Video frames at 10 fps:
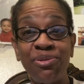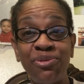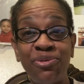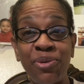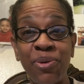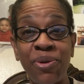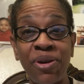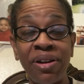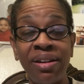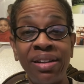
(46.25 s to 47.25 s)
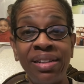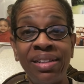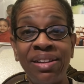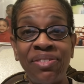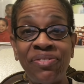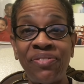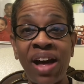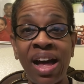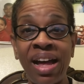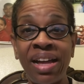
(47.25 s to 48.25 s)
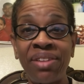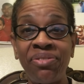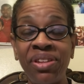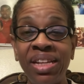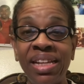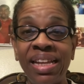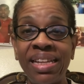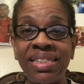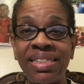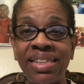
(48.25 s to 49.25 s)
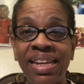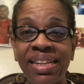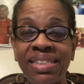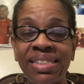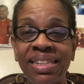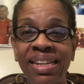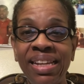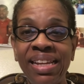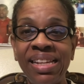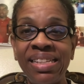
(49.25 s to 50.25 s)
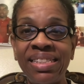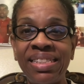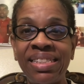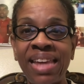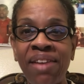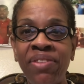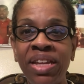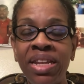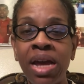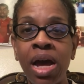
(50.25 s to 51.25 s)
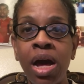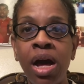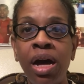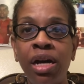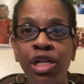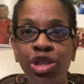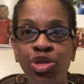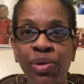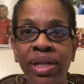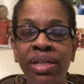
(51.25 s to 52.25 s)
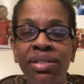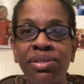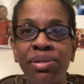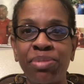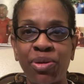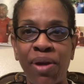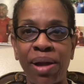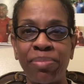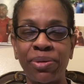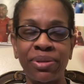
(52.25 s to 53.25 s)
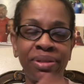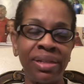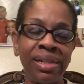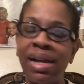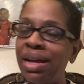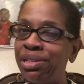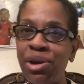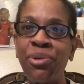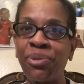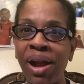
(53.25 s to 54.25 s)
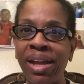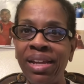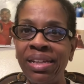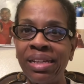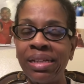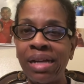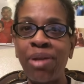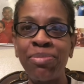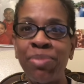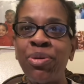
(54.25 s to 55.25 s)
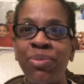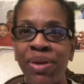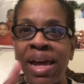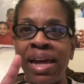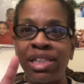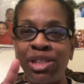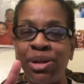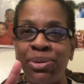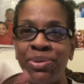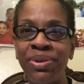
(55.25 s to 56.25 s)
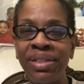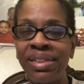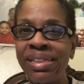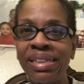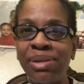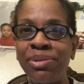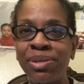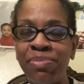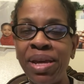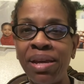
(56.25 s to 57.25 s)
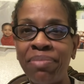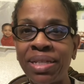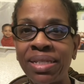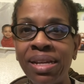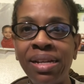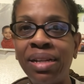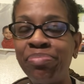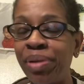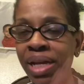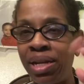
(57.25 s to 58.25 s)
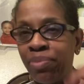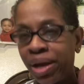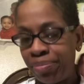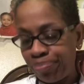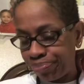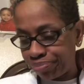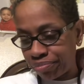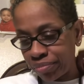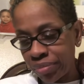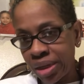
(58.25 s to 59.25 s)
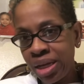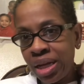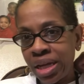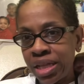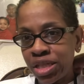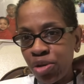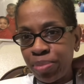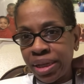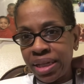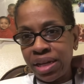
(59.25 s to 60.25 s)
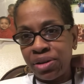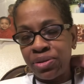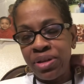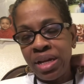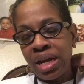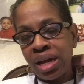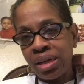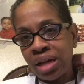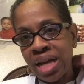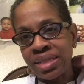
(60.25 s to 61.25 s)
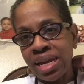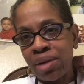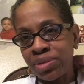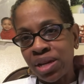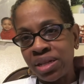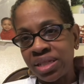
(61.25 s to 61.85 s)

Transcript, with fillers: four, five, six, seven hundred subscribers. I know, right? I remember when we had two. It was me and my son. But anyway, it's no big deal. Uh, I said I was going to